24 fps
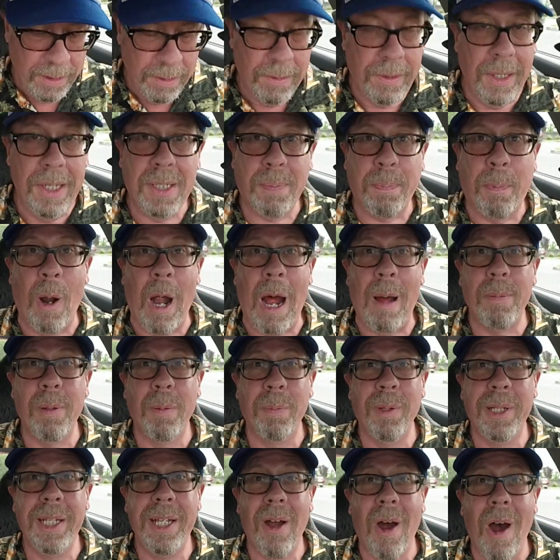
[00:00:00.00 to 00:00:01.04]
These
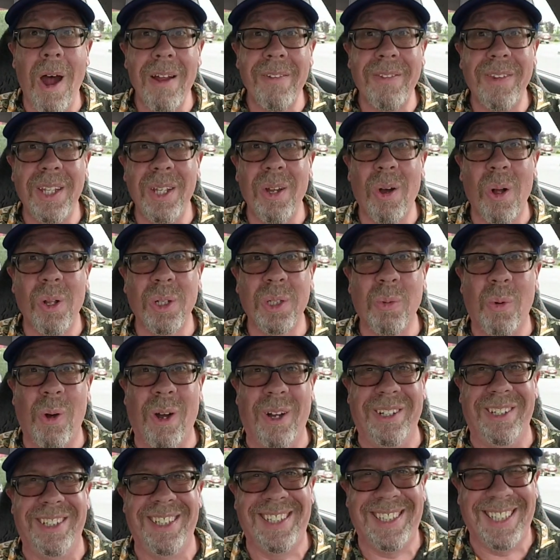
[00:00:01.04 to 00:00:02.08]
probably are the old
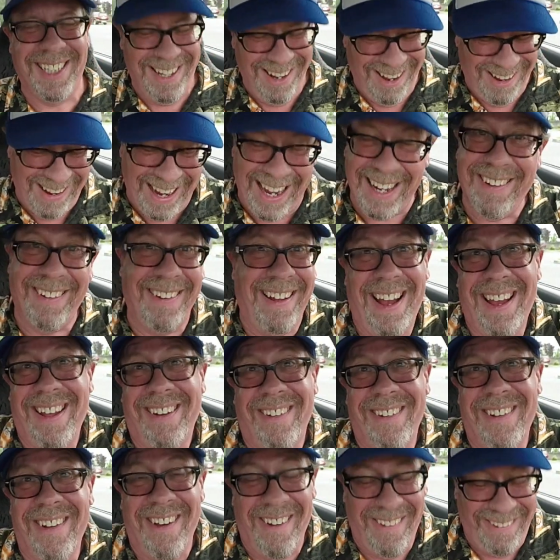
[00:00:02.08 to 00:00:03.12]
ones. No, I don't
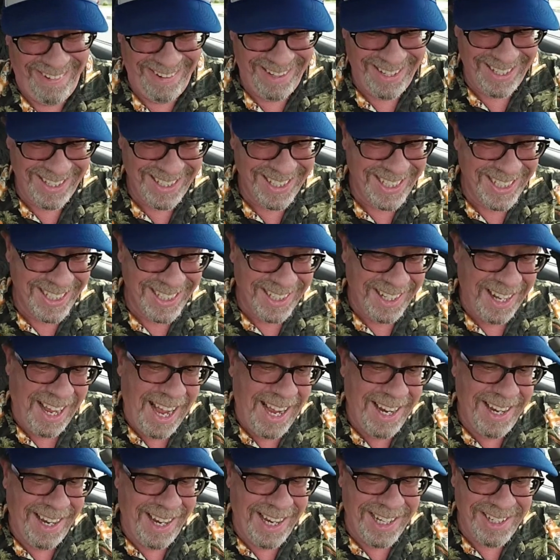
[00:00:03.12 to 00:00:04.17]
know.
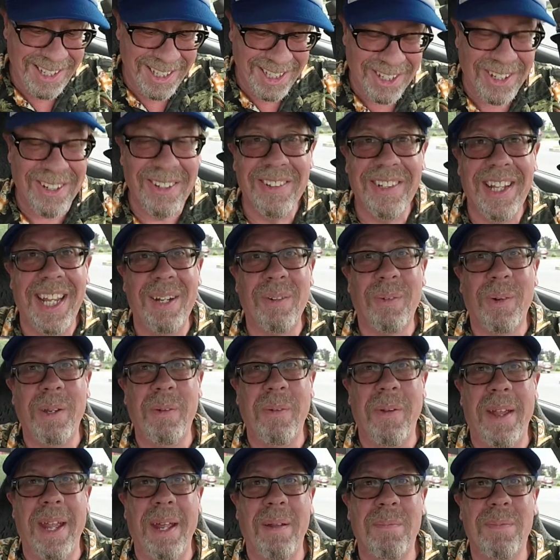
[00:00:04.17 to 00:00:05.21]
I just heard they
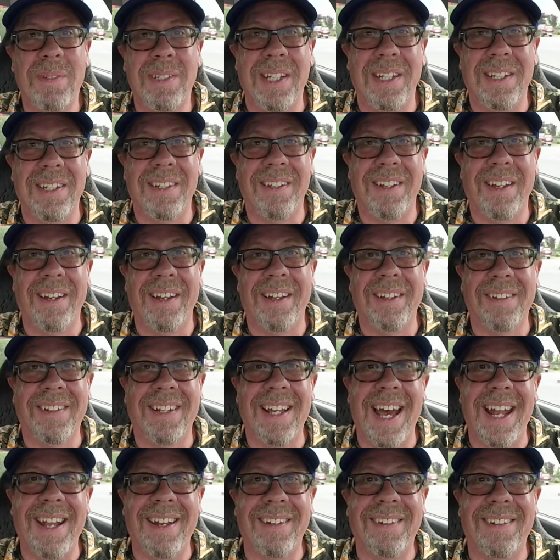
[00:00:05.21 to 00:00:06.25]
revamped and
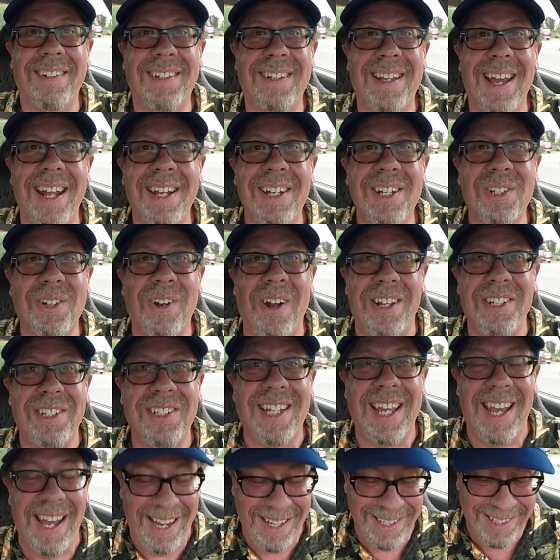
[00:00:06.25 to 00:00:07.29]
gotta
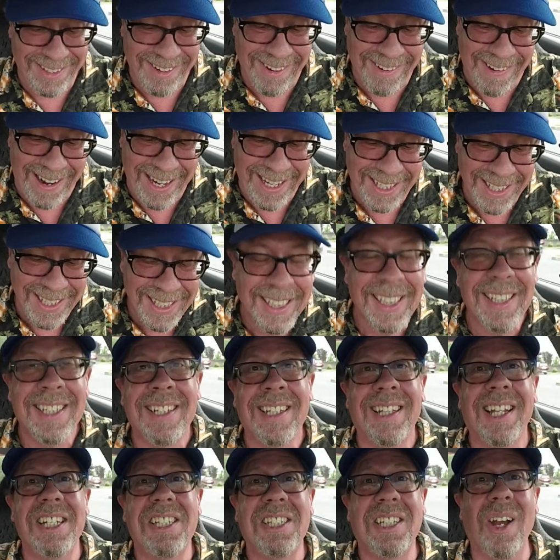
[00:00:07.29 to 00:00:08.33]
trust, guys. All right.
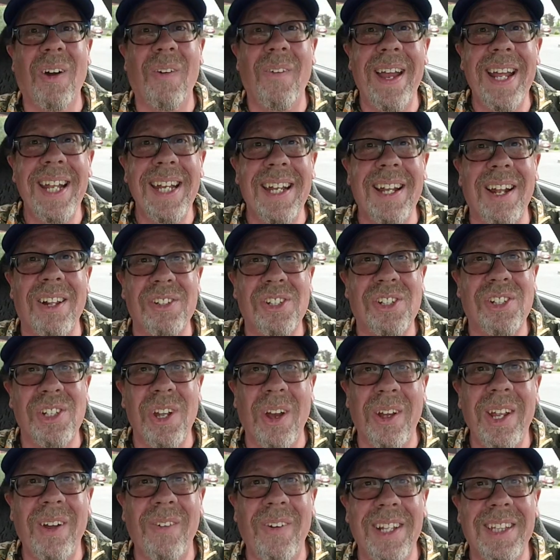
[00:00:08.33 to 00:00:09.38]
Let's go in and I'll
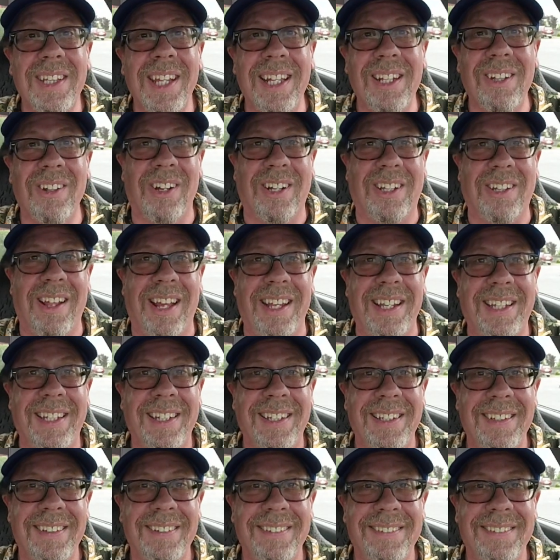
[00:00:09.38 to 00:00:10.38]
show you what they look like.